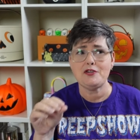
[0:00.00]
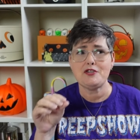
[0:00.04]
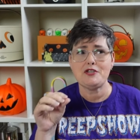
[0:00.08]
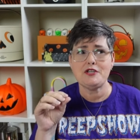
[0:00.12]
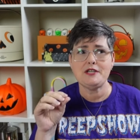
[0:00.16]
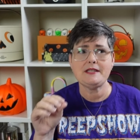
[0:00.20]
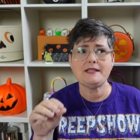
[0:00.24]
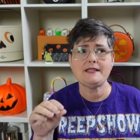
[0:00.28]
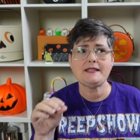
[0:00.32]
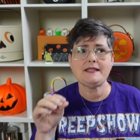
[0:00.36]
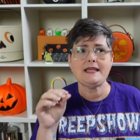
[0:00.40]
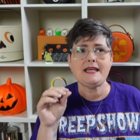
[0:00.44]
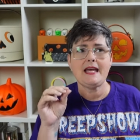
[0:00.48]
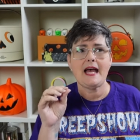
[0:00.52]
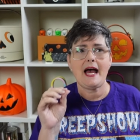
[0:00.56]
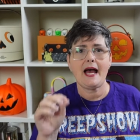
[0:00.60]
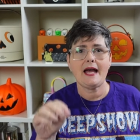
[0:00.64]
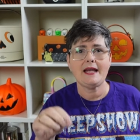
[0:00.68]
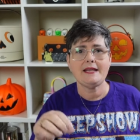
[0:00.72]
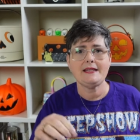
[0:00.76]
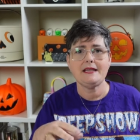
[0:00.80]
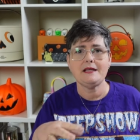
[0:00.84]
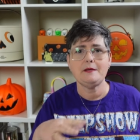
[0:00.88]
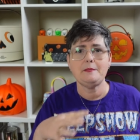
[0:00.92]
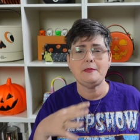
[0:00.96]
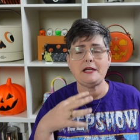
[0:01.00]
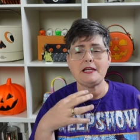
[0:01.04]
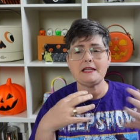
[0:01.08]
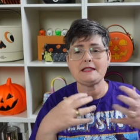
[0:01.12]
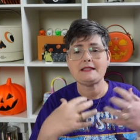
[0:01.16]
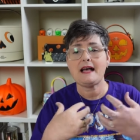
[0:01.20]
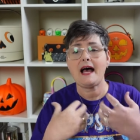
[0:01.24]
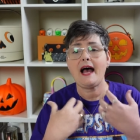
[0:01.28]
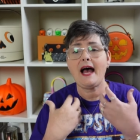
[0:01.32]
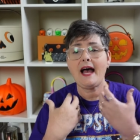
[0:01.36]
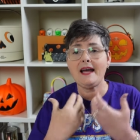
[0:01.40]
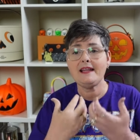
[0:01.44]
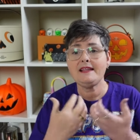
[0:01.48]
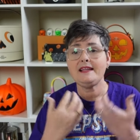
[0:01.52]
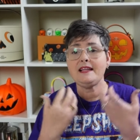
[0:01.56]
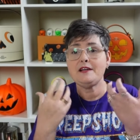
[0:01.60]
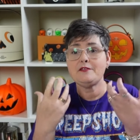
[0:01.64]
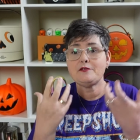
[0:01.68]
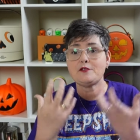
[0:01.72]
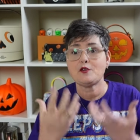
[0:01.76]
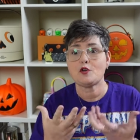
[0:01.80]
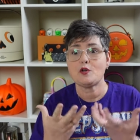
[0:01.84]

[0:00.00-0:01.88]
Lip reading: Just the idea, because I love